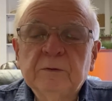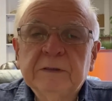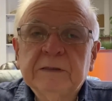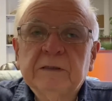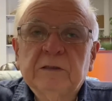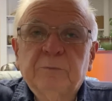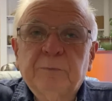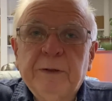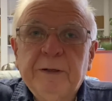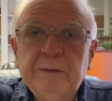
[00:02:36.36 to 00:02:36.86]

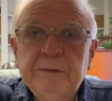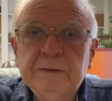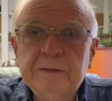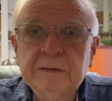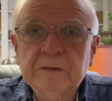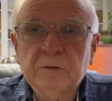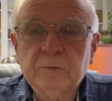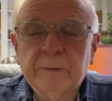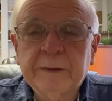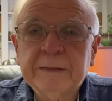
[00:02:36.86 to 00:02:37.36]
experience
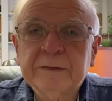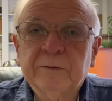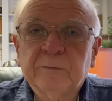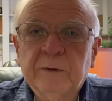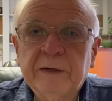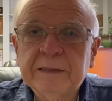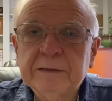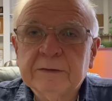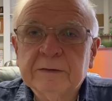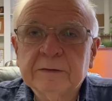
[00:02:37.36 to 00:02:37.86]
his
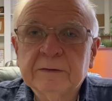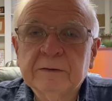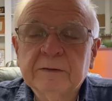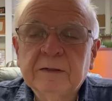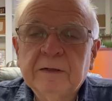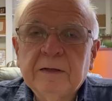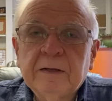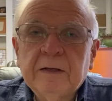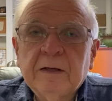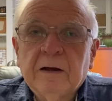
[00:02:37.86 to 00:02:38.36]
resurrection,
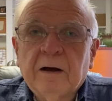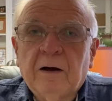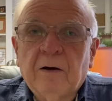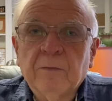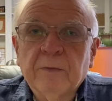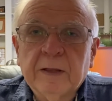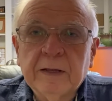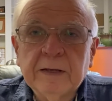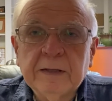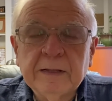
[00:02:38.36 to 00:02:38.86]

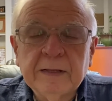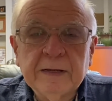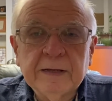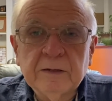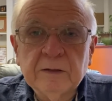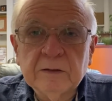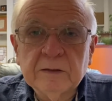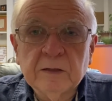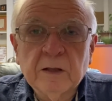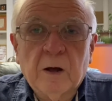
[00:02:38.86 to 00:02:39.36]
although they
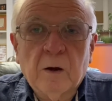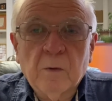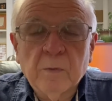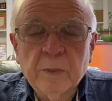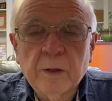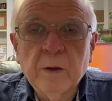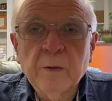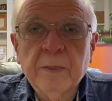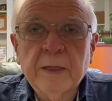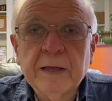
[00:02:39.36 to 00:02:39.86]
had
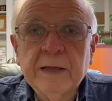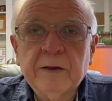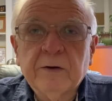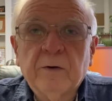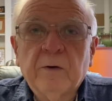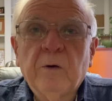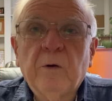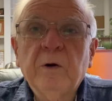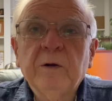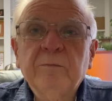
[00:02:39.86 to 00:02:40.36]

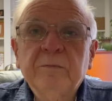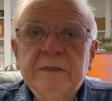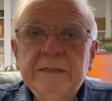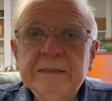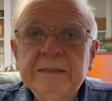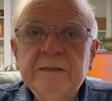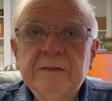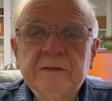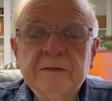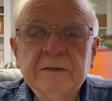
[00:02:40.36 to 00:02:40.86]
heard him
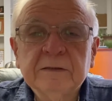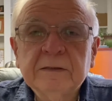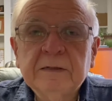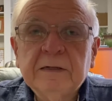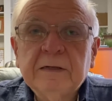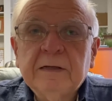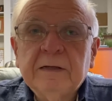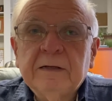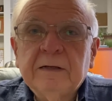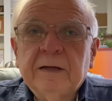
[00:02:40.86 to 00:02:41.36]
teach it,
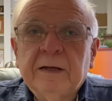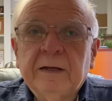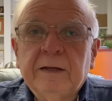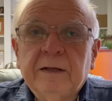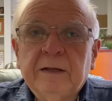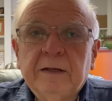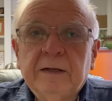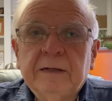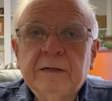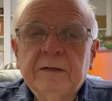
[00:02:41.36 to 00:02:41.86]

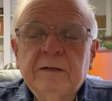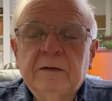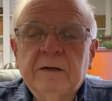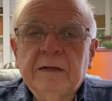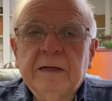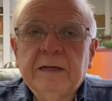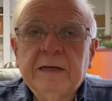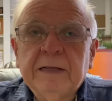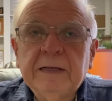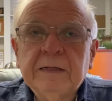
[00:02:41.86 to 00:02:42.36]

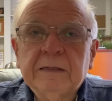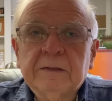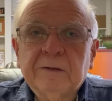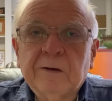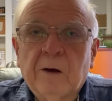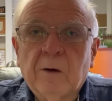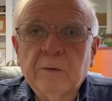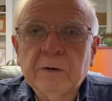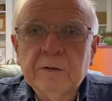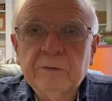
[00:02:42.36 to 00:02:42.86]
and he had
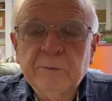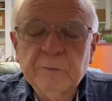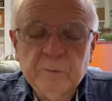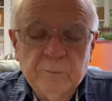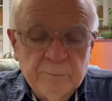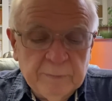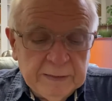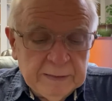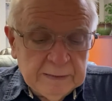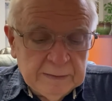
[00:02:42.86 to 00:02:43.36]
taught it to
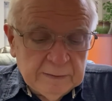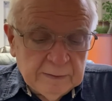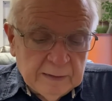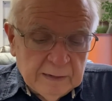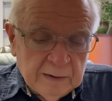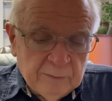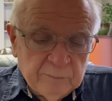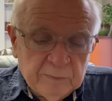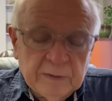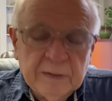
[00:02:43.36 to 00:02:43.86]
them many
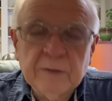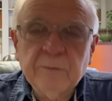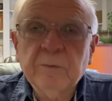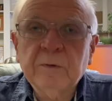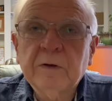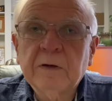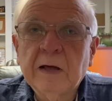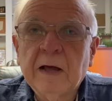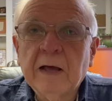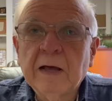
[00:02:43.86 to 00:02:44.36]
times that he
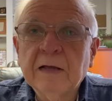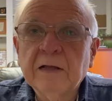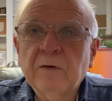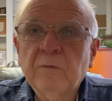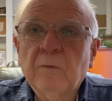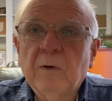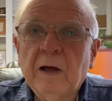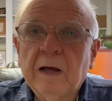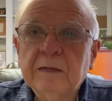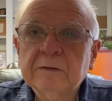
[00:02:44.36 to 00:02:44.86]
would die
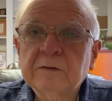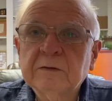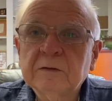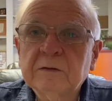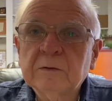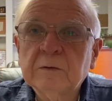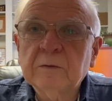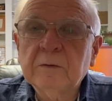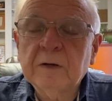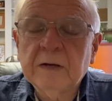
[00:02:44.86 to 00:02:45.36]
and rise the
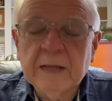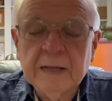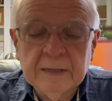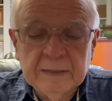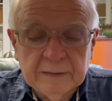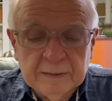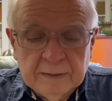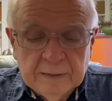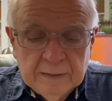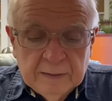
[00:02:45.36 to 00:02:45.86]
third
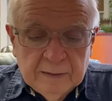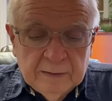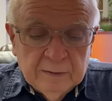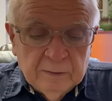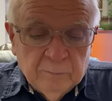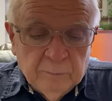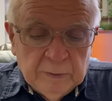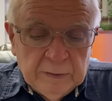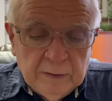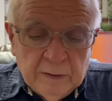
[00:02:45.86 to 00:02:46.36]
day,
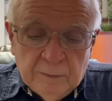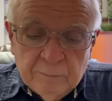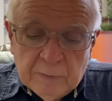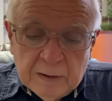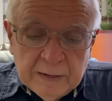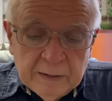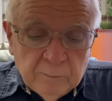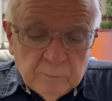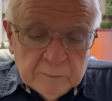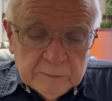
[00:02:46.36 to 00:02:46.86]
but
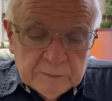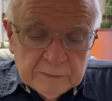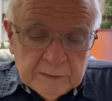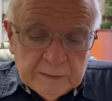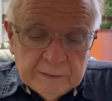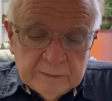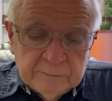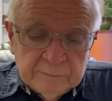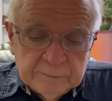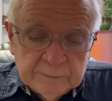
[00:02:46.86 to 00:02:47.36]
nobody was
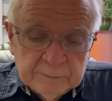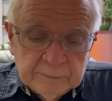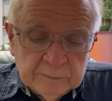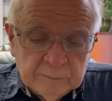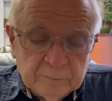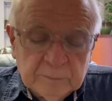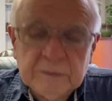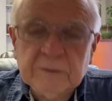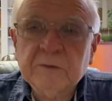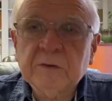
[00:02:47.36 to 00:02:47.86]
there.
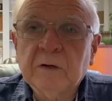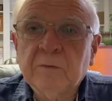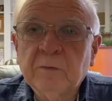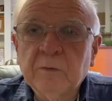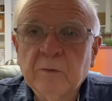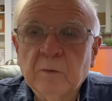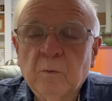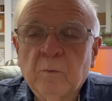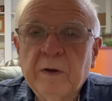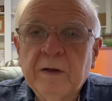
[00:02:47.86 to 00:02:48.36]
But some
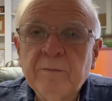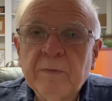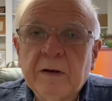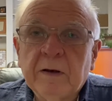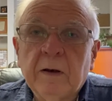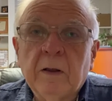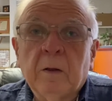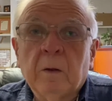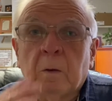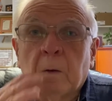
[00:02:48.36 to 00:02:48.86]
of the
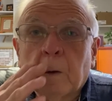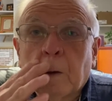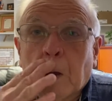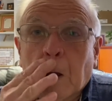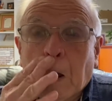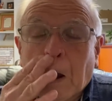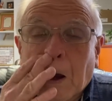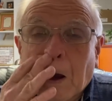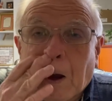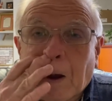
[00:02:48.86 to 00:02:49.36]
women
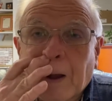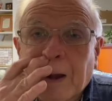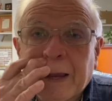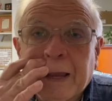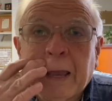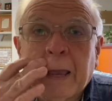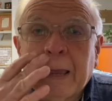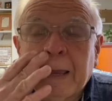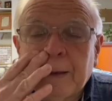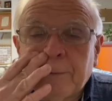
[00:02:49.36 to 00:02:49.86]

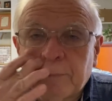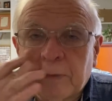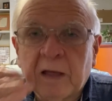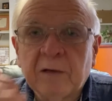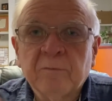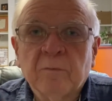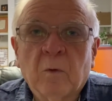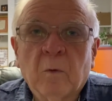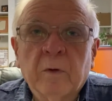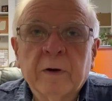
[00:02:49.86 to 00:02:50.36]
came
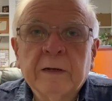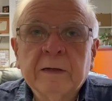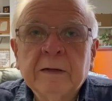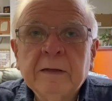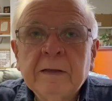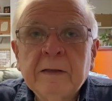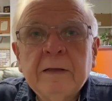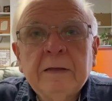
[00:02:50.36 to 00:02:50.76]
that morning